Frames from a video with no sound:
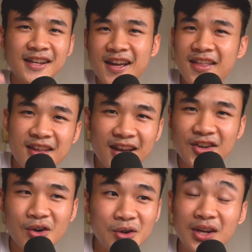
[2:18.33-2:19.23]
And there you
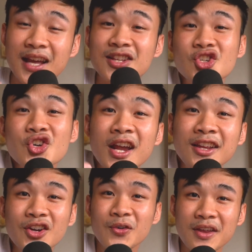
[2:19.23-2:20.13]
go, you can train
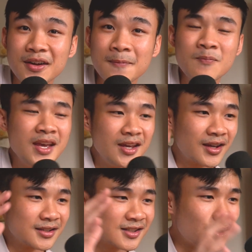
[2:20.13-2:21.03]
your rhythm, you
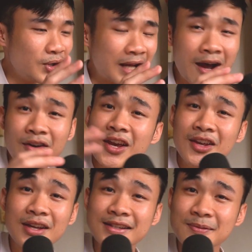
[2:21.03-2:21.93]
can slow it down,
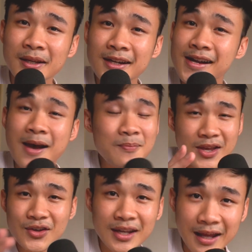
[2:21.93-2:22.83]
you can speed it up,
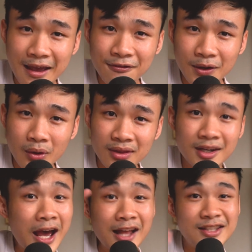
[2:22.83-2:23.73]
you can have fun with
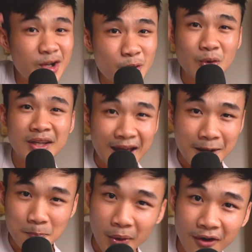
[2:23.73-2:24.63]
it until you get
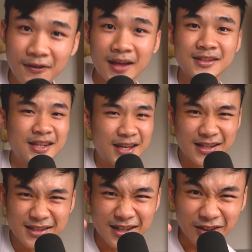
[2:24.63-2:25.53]
it perfect
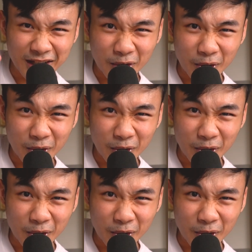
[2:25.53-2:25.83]
and sounding